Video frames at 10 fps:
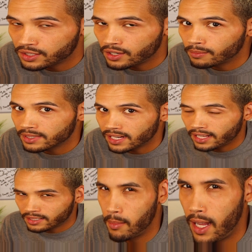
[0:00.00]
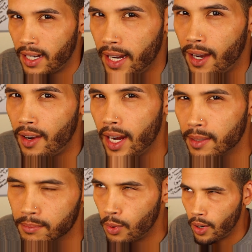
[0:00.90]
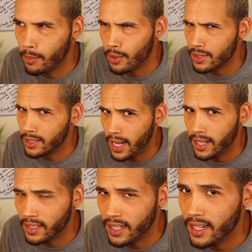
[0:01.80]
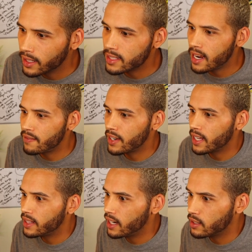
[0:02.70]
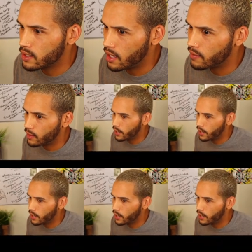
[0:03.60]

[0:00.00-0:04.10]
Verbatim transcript: you know, besides the blonde hair and boring personality. Let's not forget the other stuff,